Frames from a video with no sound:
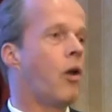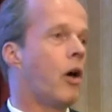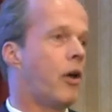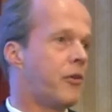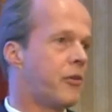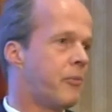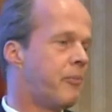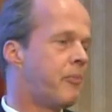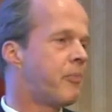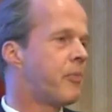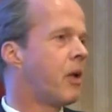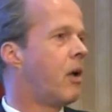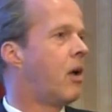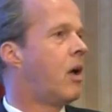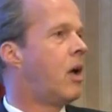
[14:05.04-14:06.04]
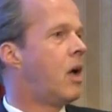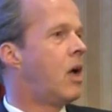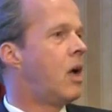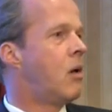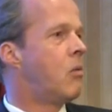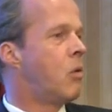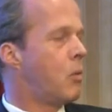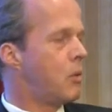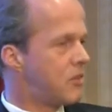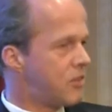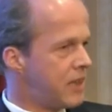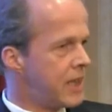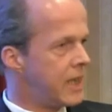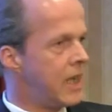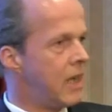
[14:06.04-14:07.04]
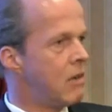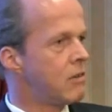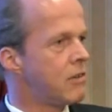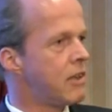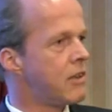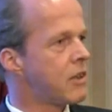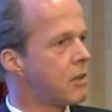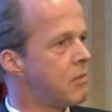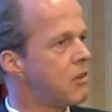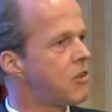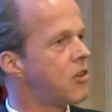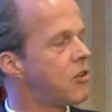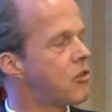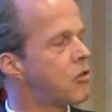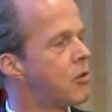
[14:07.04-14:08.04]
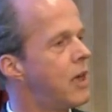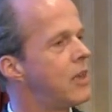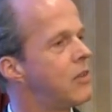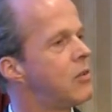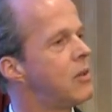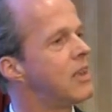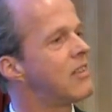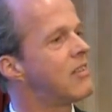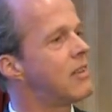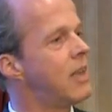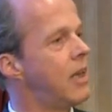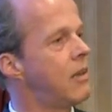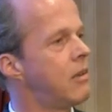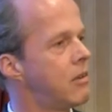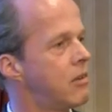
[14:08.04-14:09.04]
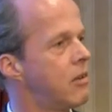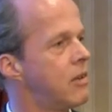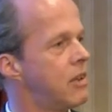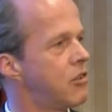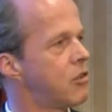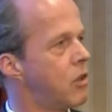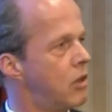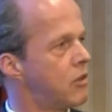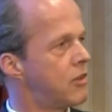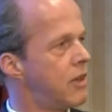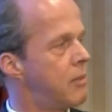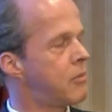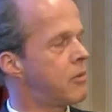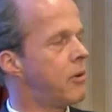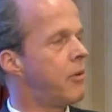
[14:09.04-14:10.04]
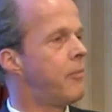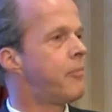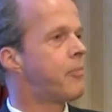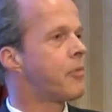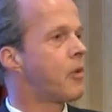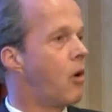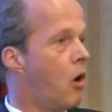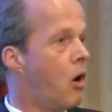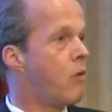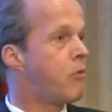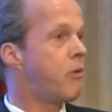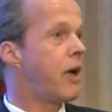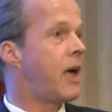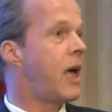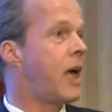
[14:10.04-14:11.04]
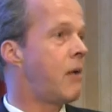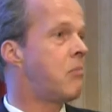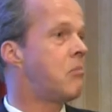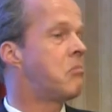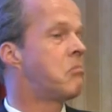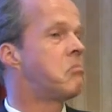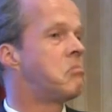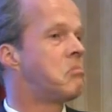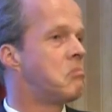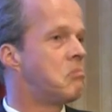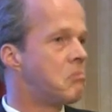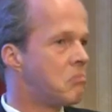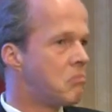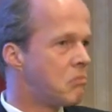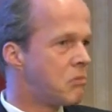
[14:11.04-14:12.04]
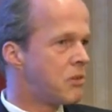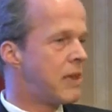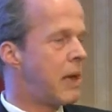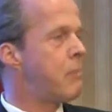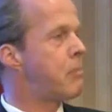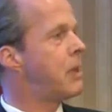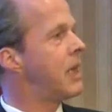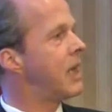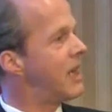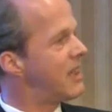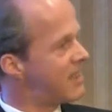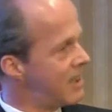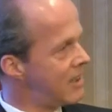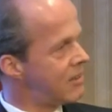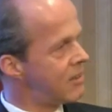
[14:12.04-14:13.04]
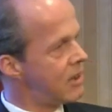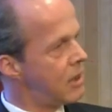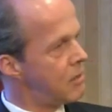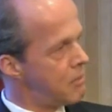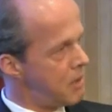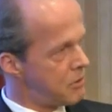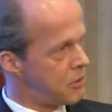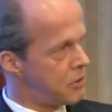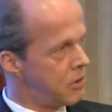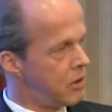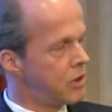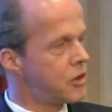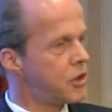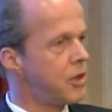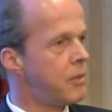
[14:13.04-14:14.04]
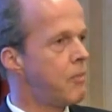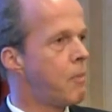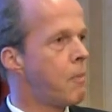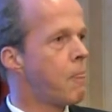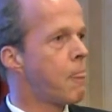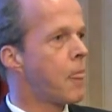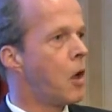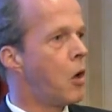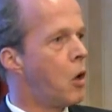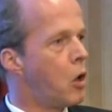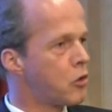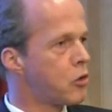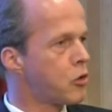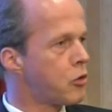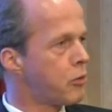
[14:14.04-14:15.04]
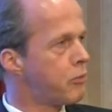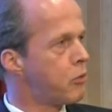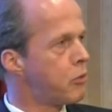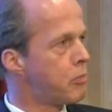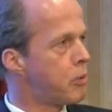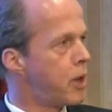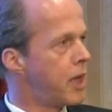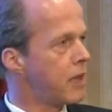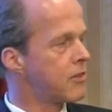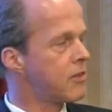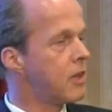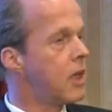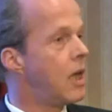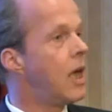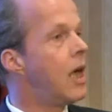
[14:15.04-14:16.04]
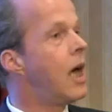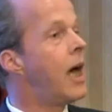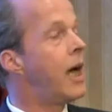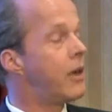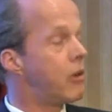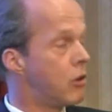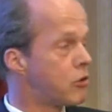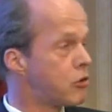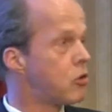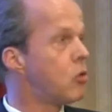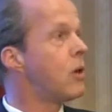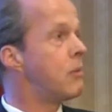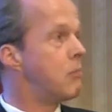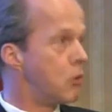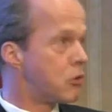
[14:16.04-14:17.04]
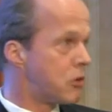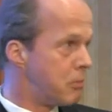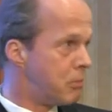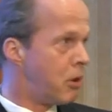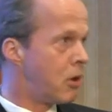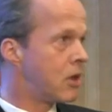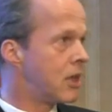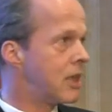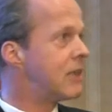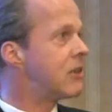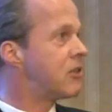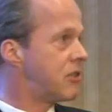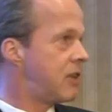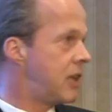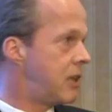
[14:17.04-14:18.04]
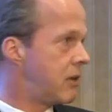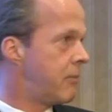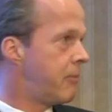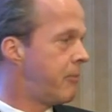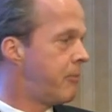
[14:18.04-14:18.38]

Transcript: not. What we're seeing now is that the Commission is trying to extend this concept of a sampling and testing methodology also to food products and also, and most importantly, to seed.